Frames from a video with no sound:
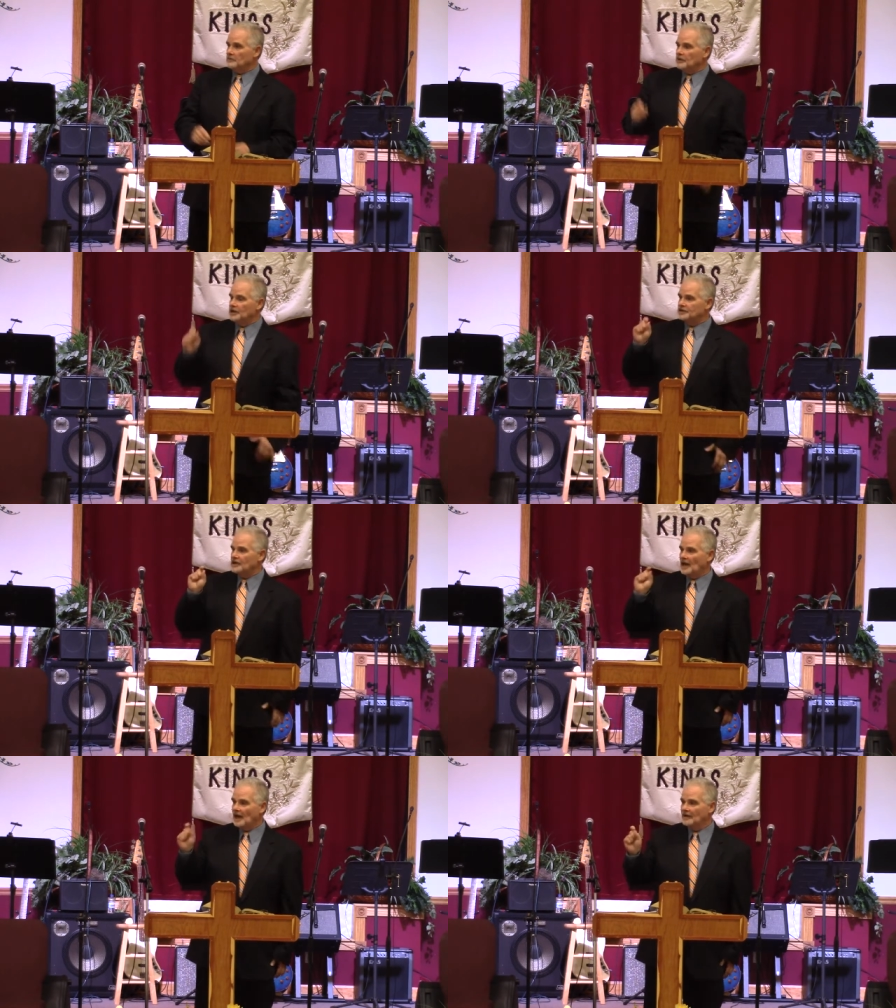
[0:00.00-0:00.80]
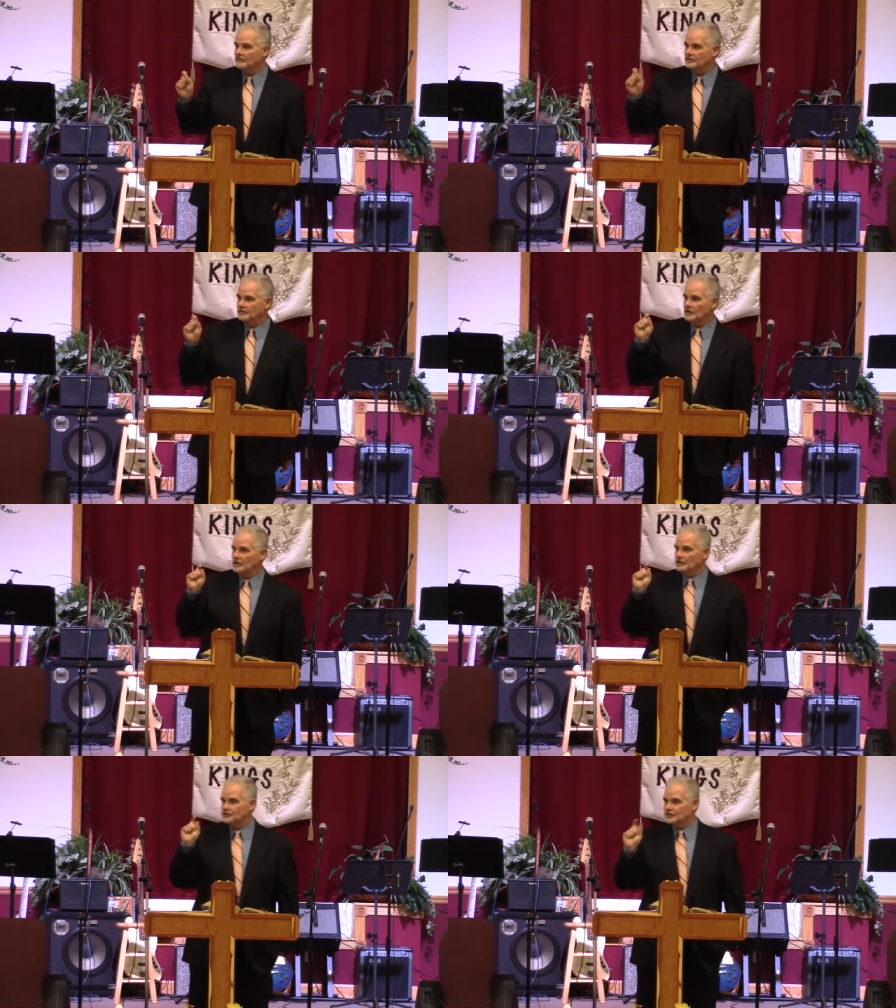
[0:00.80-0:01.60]
But it's having
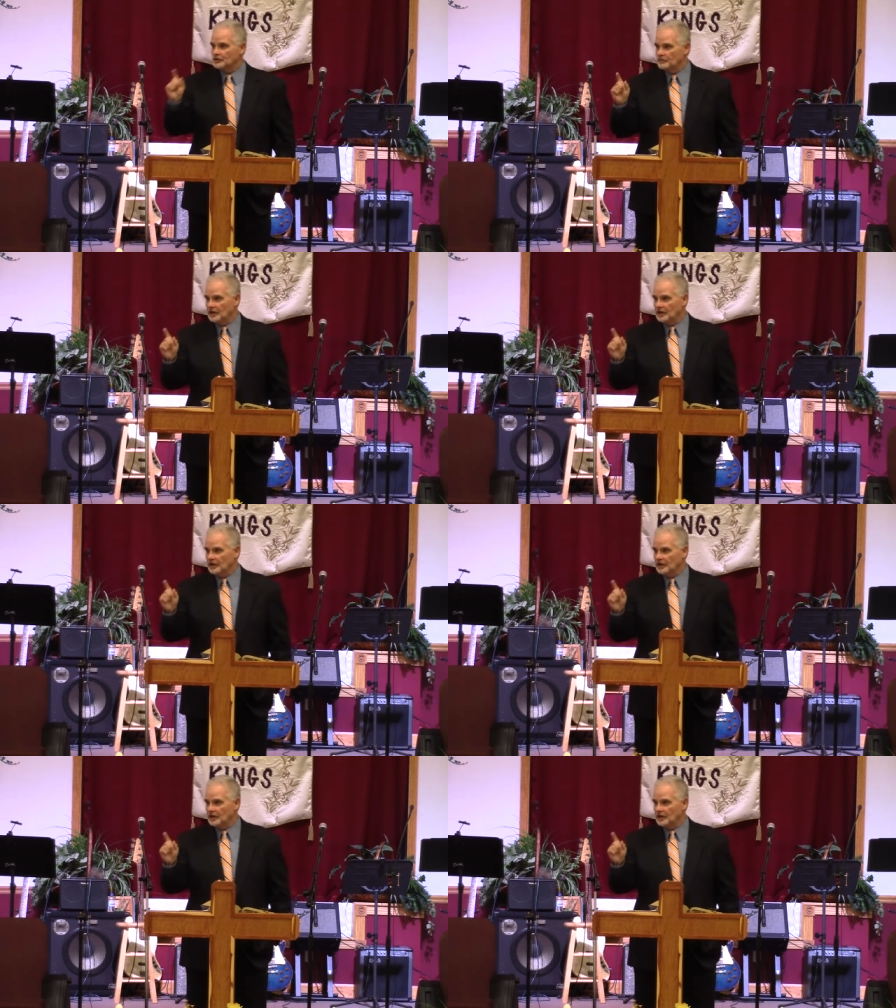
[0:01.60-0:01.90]
to